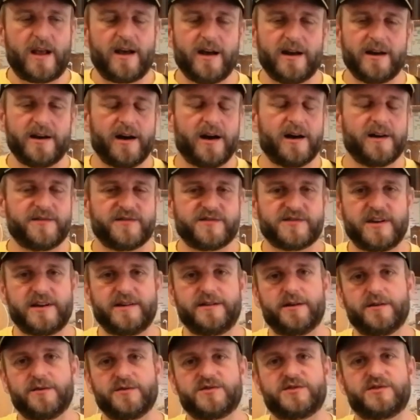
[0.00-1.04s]
and I've
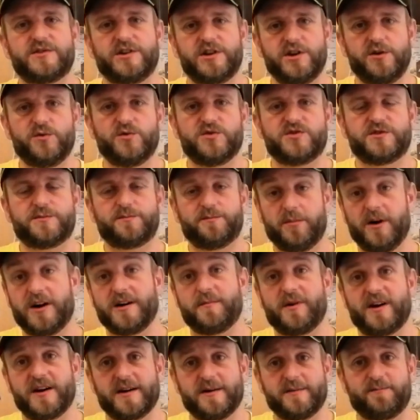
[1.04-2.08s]
seen those used
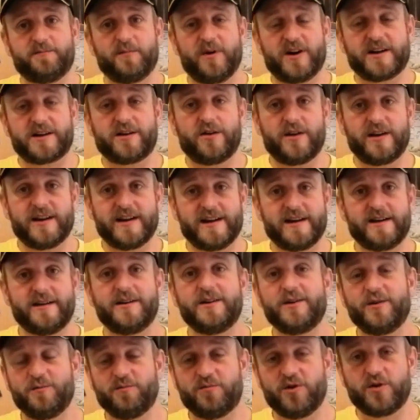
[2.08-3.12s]
by my colleague
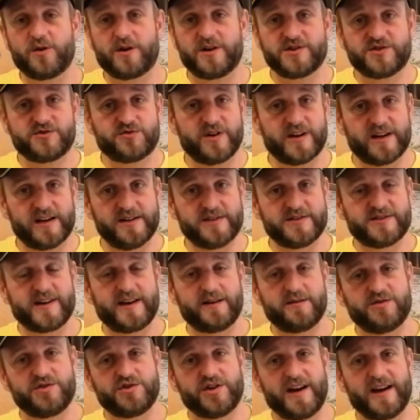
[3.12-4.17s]
who broke a string in
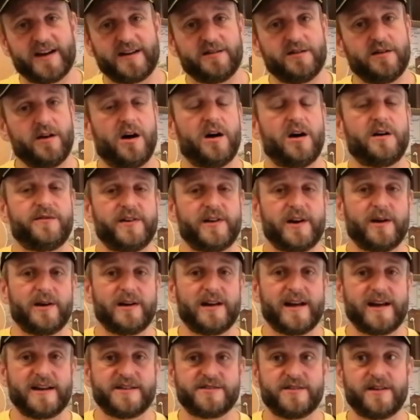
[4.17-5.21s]
sound check. Half an
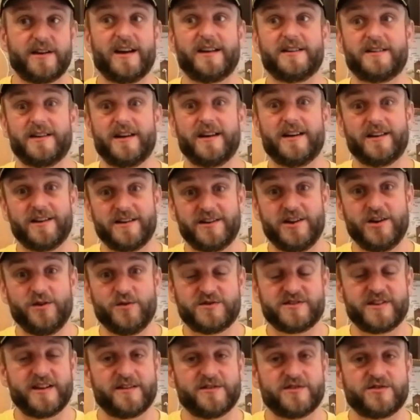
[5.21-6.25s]
hour later he had a
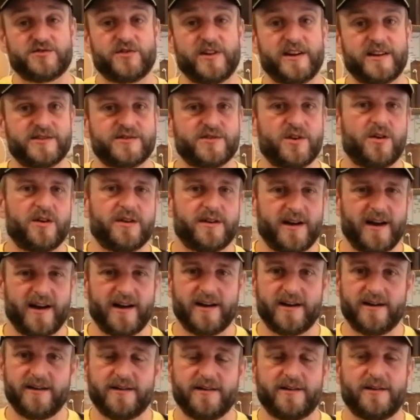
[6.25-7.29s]
new set of strings on
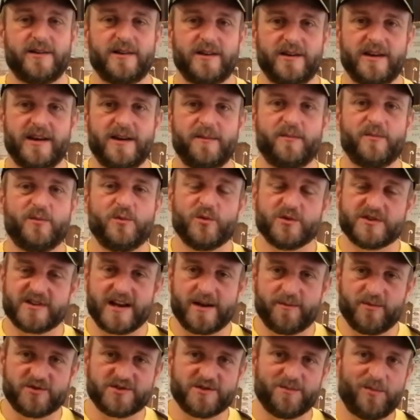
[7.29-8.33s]
and he was
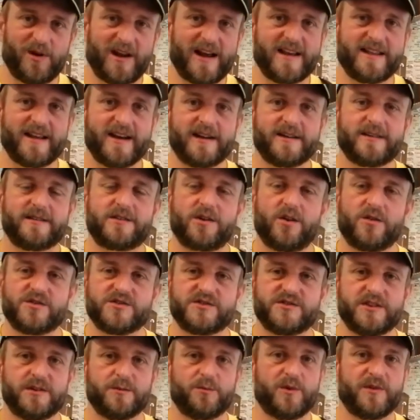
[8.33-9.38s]
able to play that
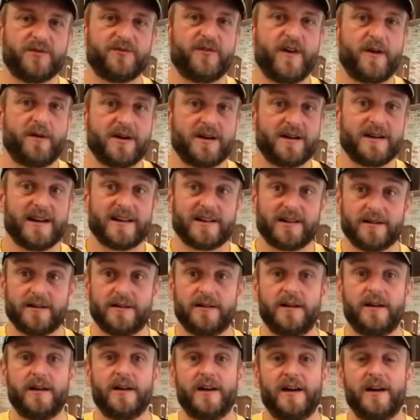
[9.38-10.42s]
concert with very
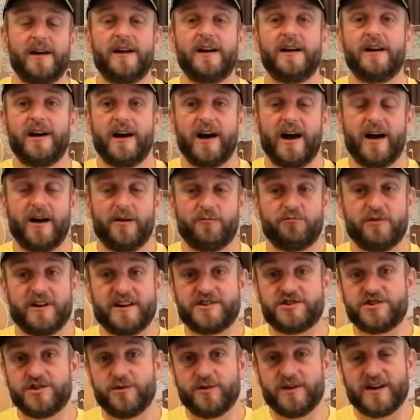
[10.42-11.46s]
little
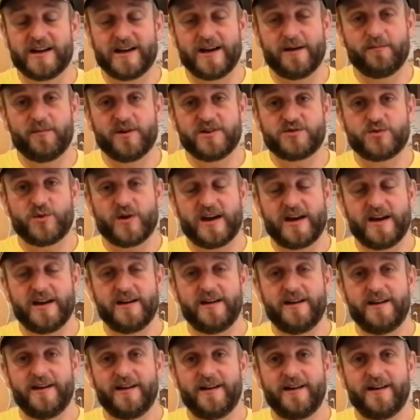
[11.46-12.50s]
retuning in
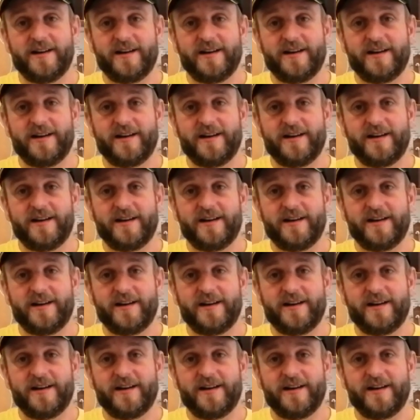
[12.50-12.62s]
between